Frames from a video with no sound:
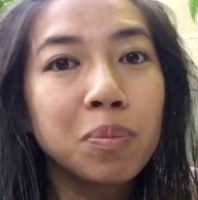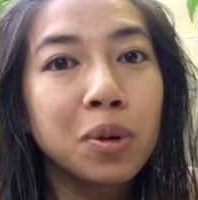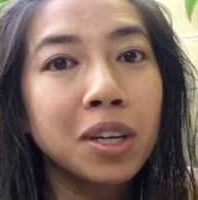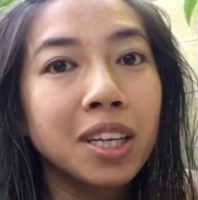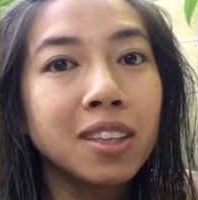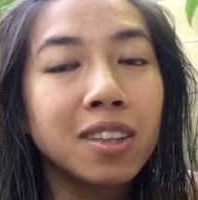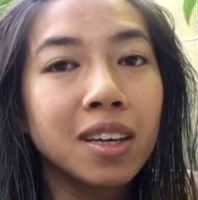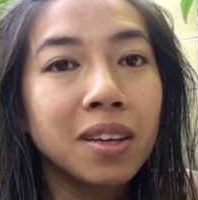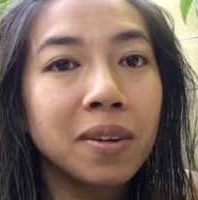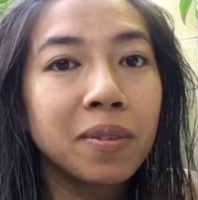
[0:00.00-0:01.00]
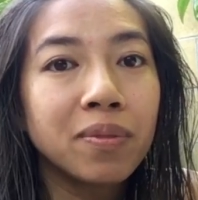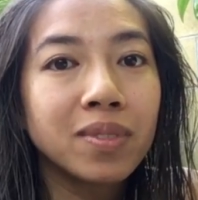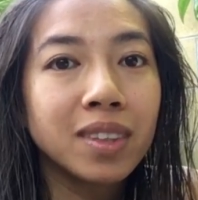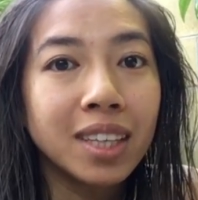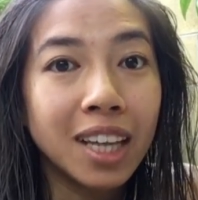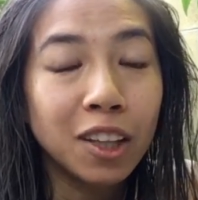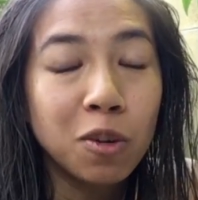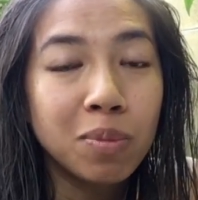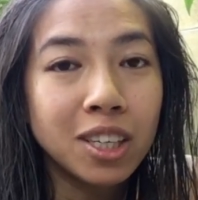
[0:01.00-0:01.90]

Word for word: put in the yellow